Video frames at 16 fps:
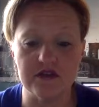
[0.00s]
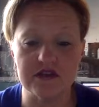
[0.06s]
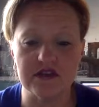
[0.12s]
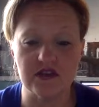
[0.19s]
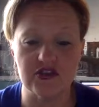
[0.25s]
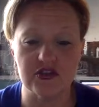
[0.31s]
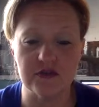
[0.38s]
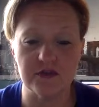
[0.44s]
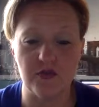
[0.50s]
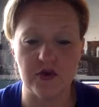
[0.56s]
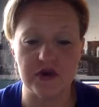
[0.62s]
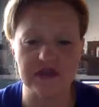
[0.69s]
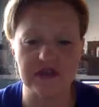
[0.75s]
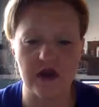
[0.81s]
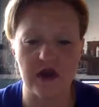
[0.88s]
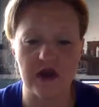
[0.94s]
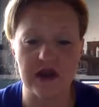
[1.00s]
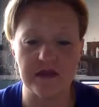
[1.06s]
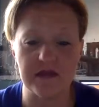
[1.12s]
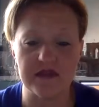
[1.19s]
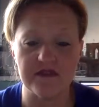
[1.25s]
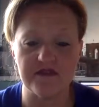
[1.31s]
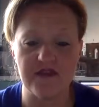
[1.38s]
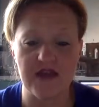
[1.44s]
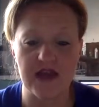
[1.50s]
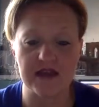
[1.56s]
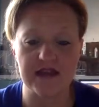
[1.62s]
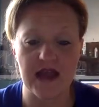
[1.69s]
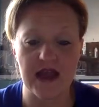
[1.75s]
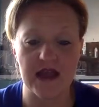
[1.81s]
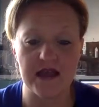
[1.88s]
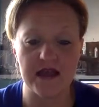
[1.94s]
such an important time, in the fact
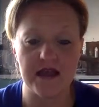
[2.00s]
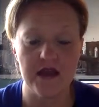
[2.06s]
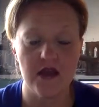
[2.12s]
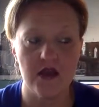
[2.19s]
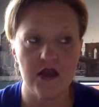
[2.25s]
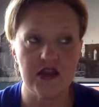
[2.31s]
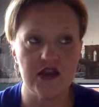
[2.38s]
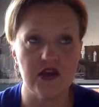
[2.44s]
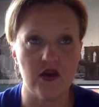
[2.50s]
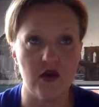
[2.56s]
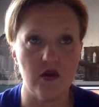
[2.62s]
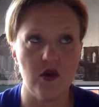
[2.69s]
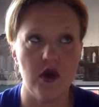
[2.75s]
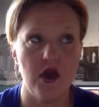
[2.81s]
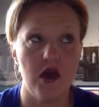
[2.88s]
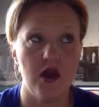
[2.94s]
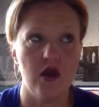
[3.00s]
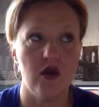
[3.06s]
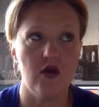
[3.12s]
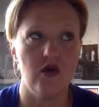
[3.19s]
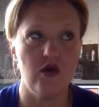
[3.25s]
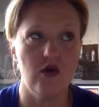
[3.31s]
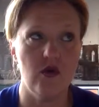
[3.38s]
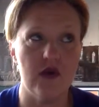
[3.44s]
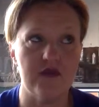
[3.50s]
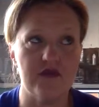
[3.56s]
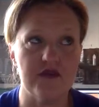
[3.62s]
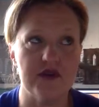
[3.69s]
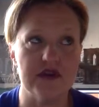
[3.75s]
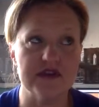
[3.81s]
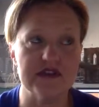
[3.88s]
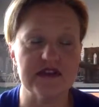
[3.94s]
that, you know, whoever
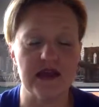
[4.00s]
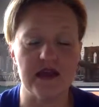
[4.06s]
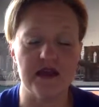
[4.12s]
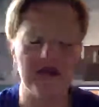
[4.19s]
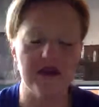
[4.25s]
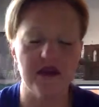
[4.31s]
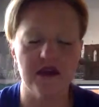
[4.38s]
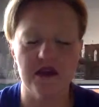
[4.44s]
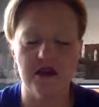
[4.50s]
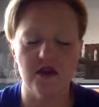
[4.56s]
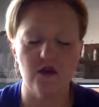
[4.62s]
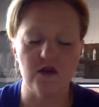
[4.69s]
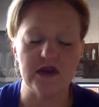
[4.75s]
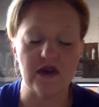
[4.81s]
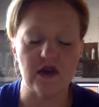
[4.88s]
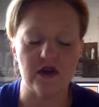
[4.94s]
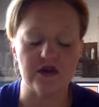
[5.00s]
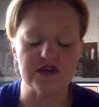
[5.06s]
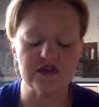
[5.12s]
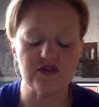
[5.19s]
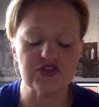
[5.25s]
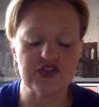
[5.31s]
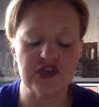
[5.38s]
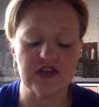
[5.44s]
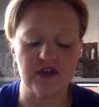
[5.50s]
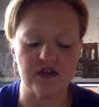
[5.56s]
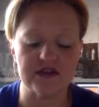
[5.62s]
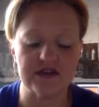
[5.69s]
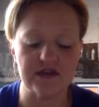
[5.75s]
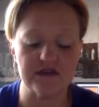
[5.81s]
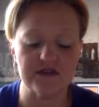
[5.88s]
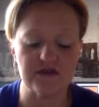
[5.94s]
it is that we are associating
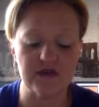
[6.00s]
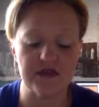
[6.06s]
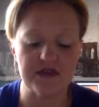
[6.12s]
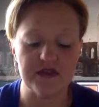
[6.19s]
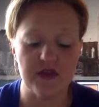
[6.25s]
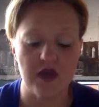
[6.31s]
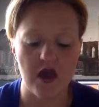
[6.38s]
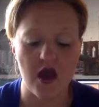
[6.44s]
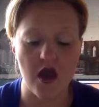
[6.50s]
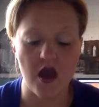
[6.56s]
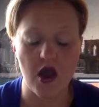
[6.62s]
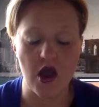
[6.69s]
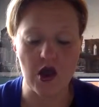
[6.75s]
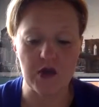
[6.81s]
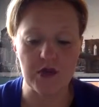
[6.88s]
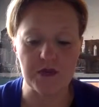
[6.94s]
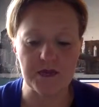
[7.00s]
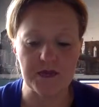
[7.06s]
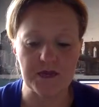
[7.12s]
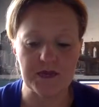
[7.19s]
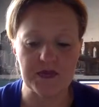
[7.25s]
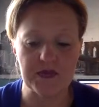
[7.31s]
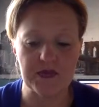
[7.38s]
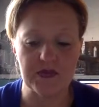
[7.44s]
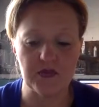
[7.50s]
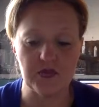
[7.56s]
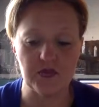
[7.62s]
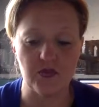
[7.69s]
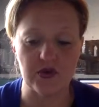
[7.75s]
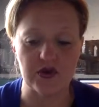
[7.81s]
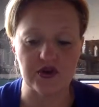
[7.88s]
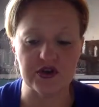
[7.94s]
ourselves with,
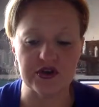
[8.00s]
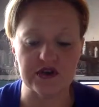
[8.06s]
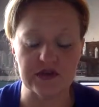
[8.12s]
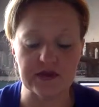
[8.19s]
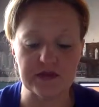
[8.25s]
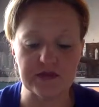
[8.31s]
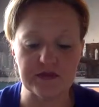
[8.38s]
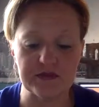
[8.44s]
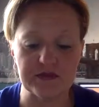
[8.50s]
we're going to